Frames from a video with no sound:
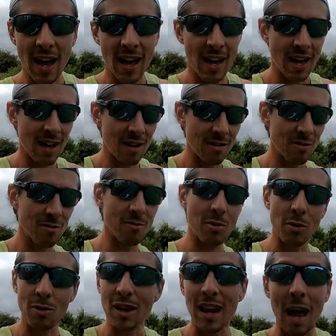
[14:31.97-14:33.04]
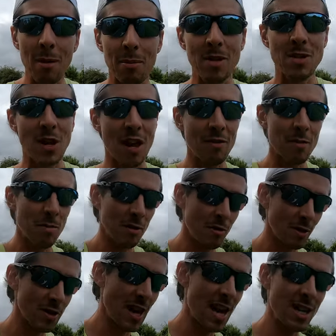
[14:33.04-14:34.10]
Uh, but really happy to have them in
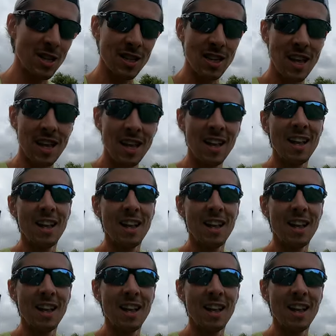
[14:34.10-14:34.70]
the rotation.